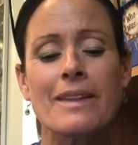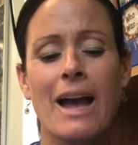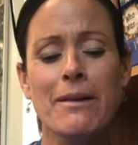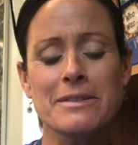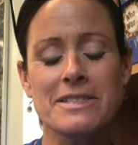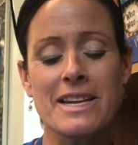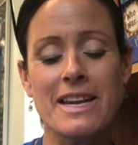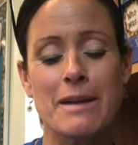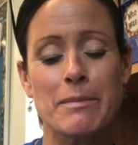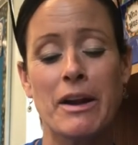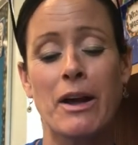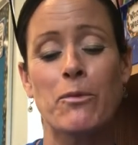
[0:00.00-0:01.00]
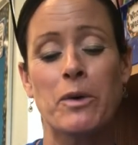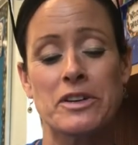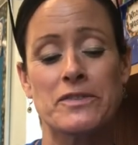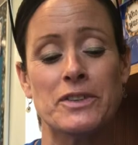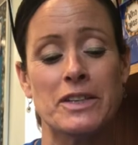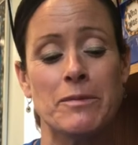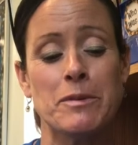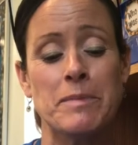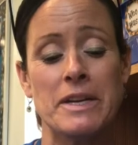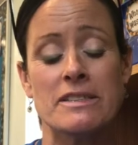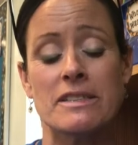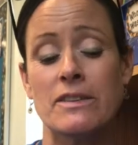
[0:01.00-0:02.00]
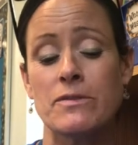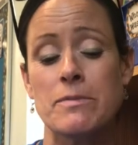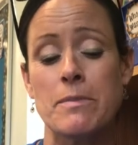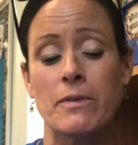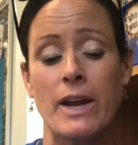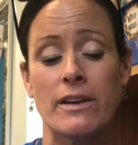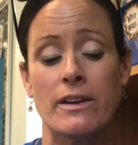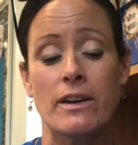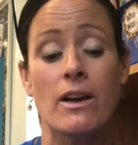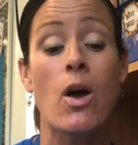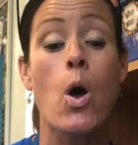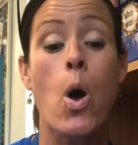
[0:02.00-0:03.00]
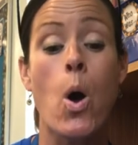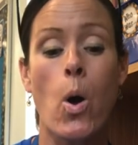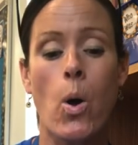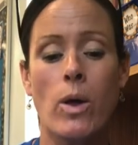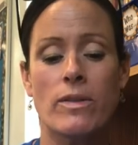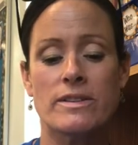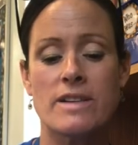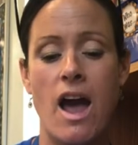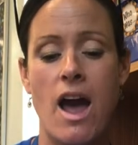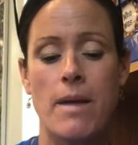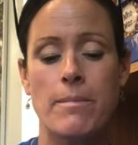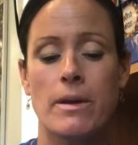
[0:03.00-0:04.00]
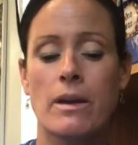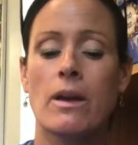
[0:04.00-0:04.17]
I was thinking about how wonderful it would be to live with Miranda all the time